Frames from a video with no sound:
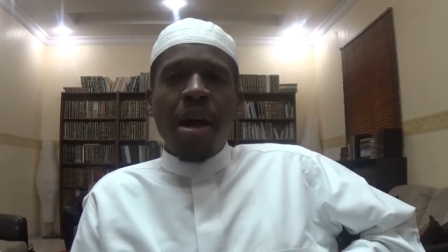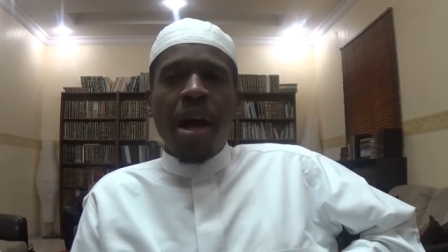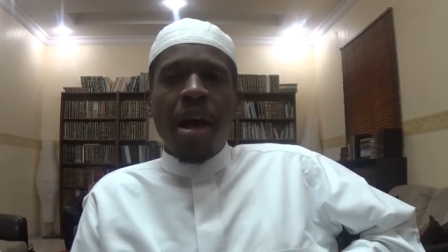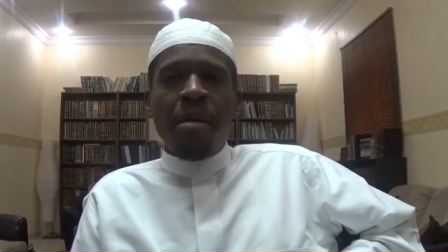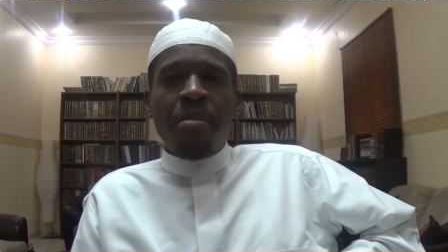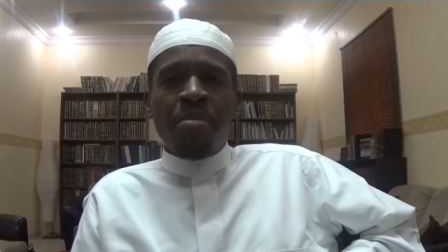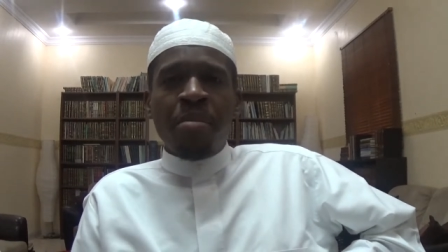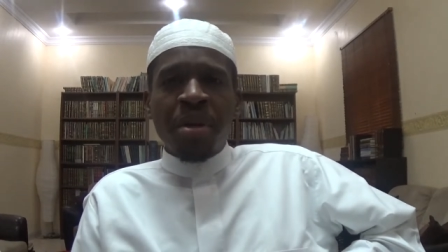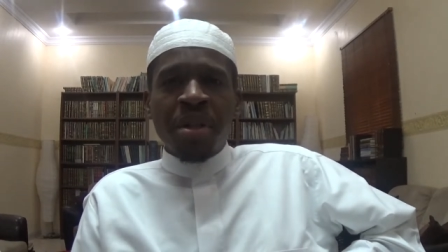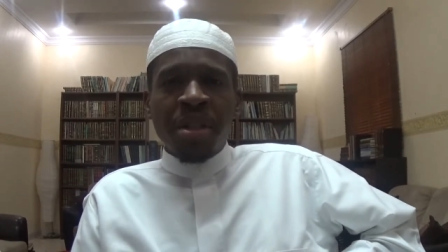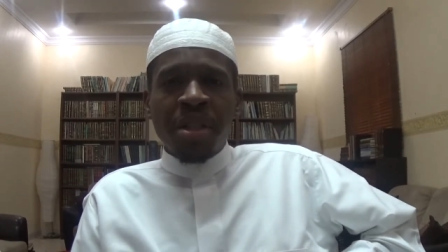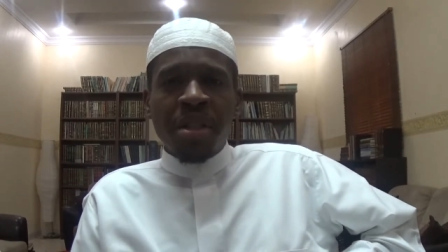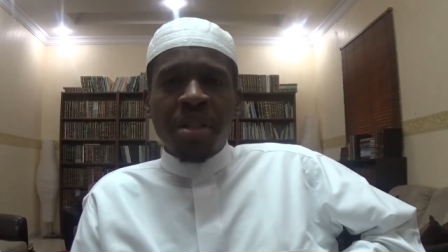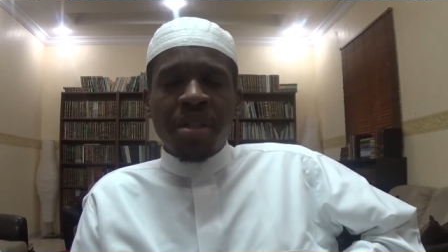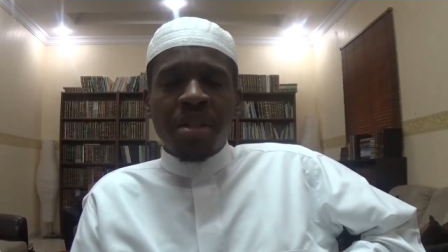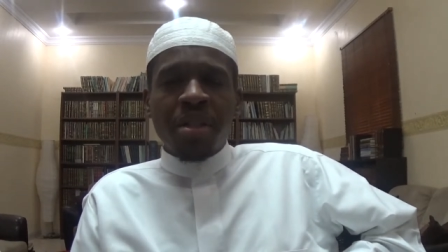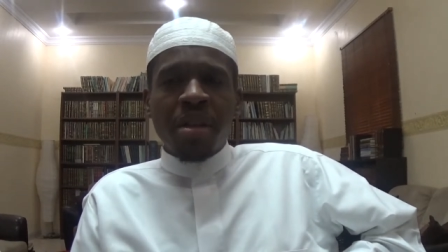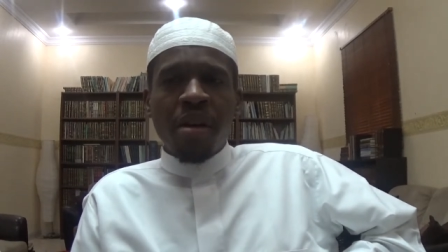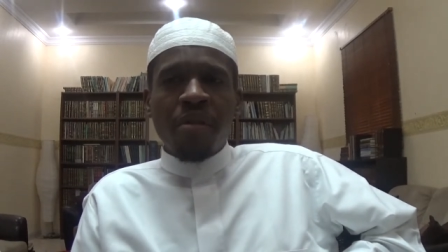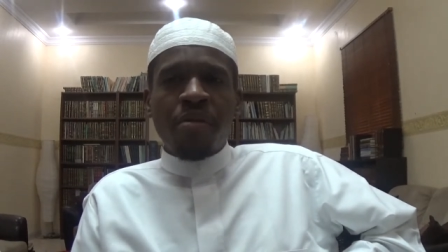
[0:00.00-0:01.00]
and busying
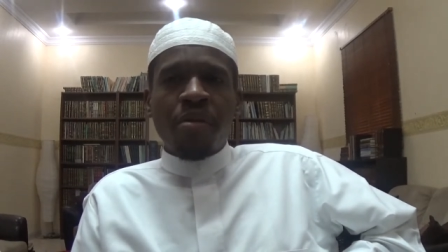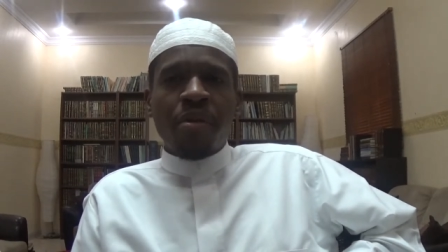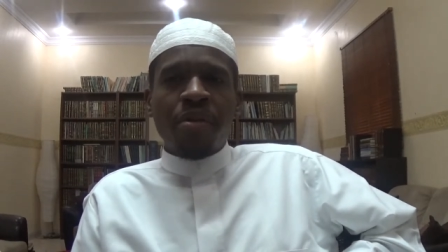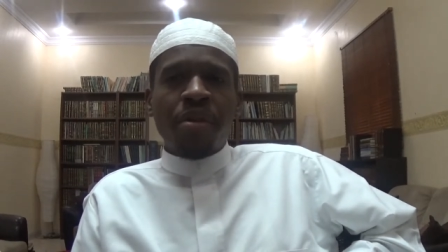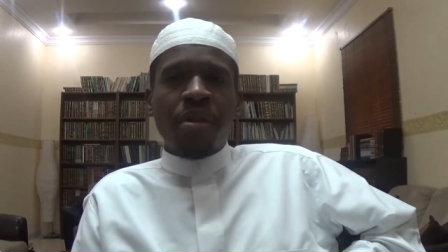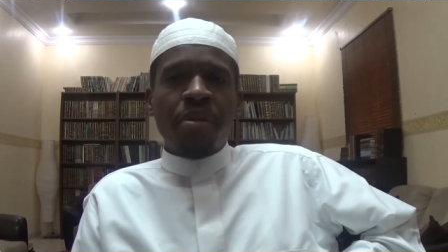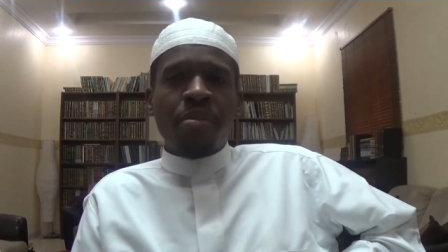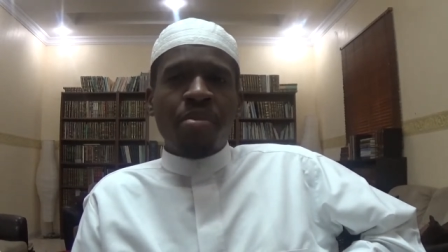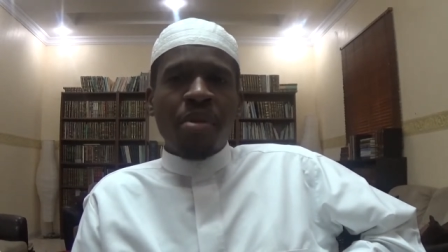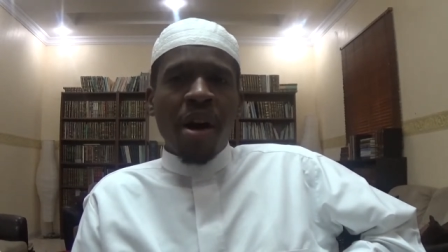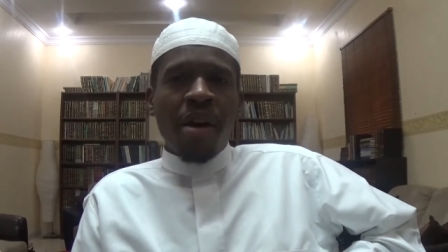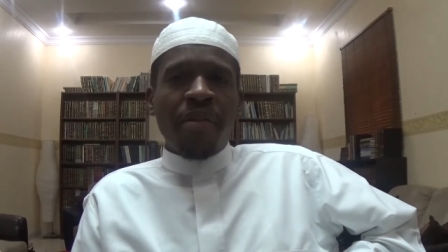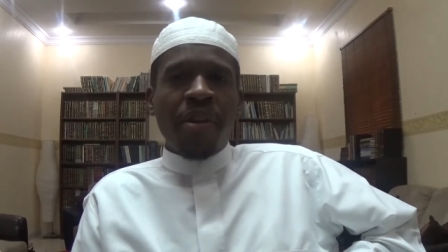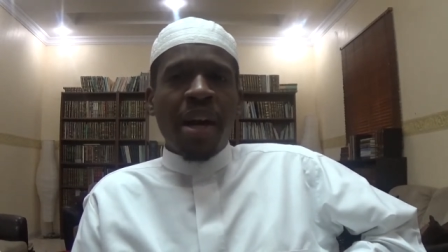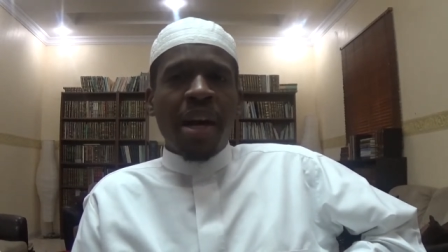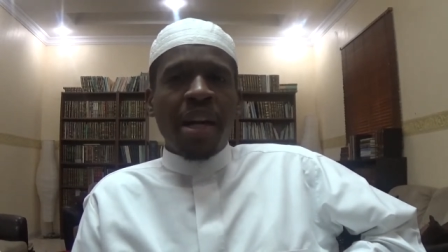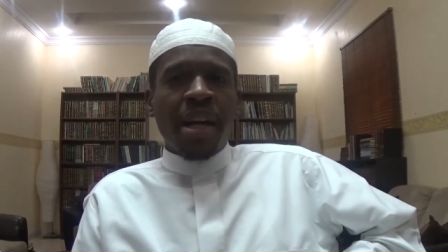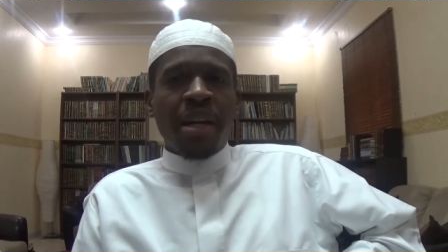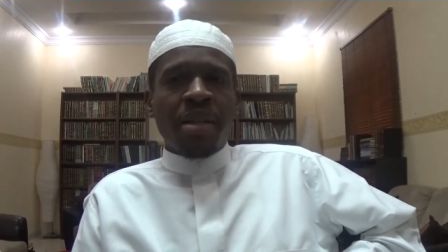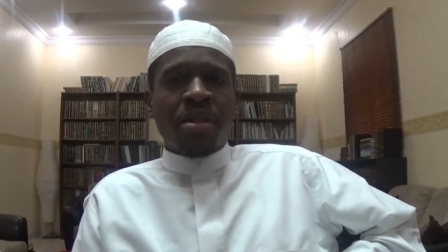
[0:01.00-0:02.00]
yourself with the Prophet
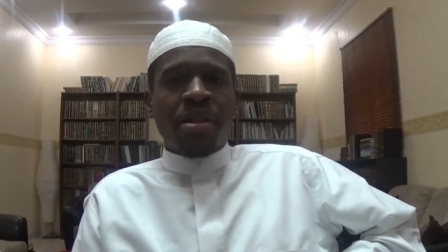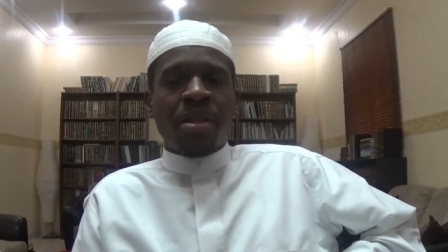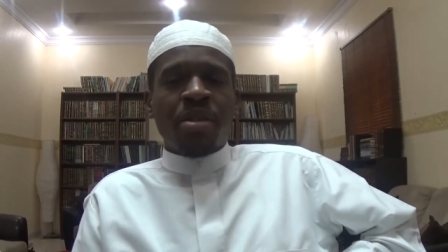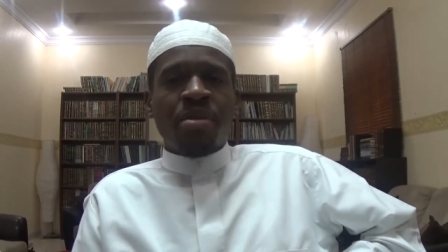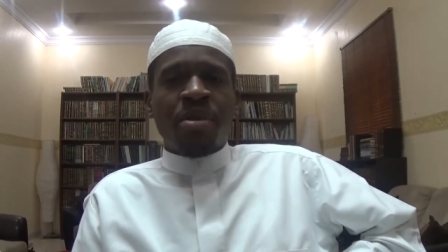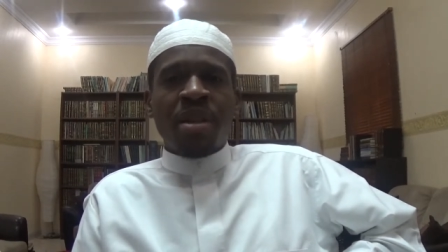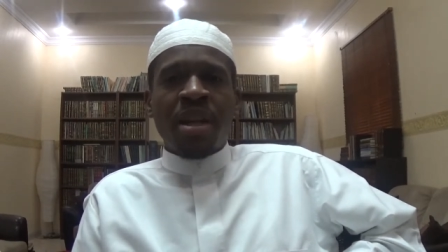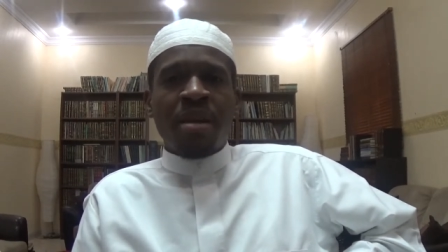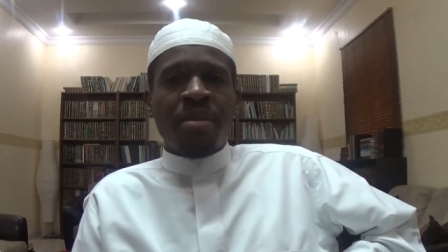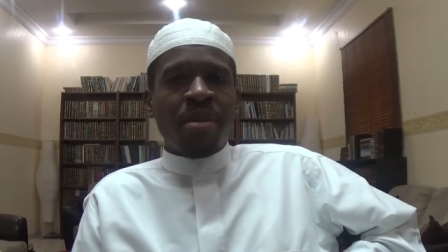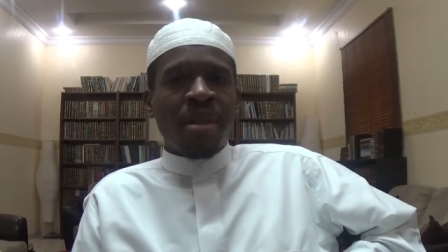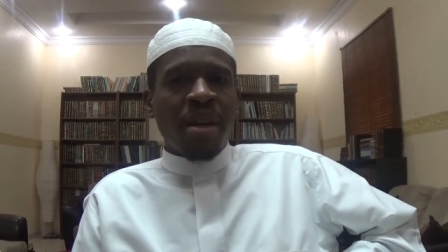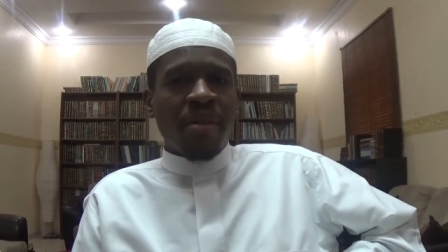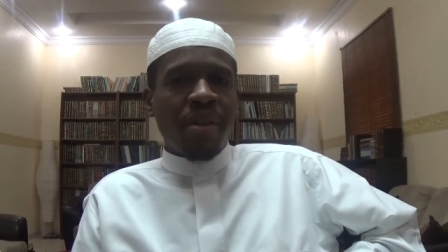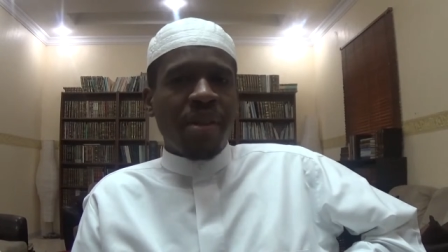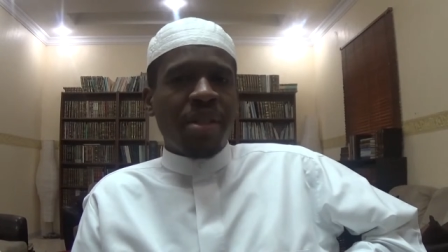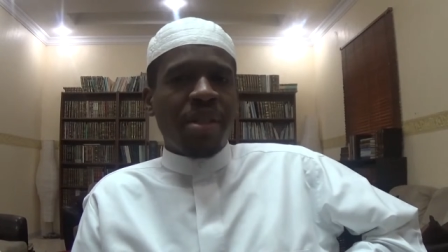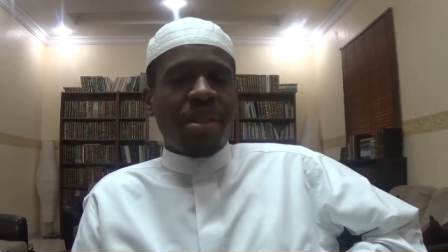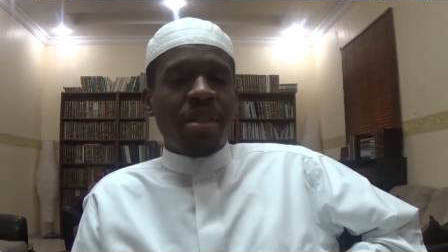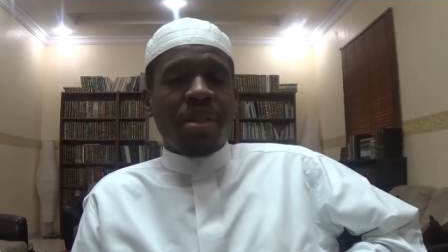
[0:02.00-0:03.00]
Islam's
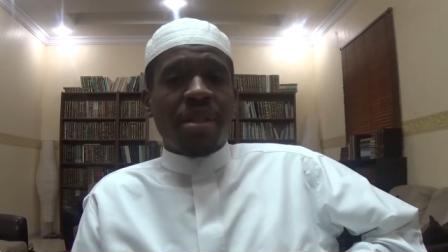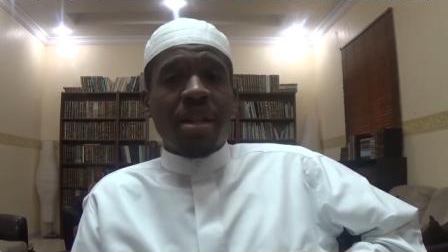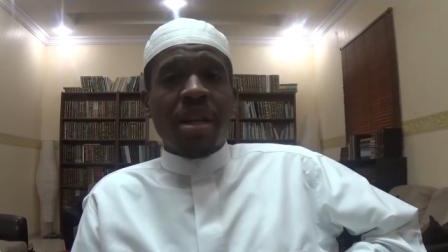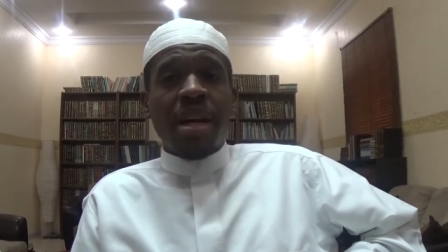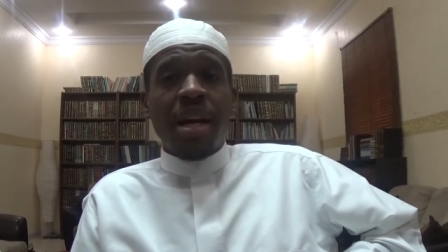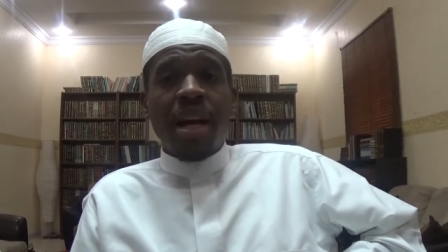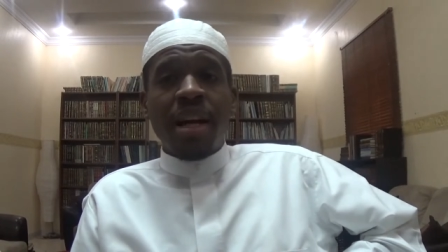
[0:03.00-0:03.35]
narrations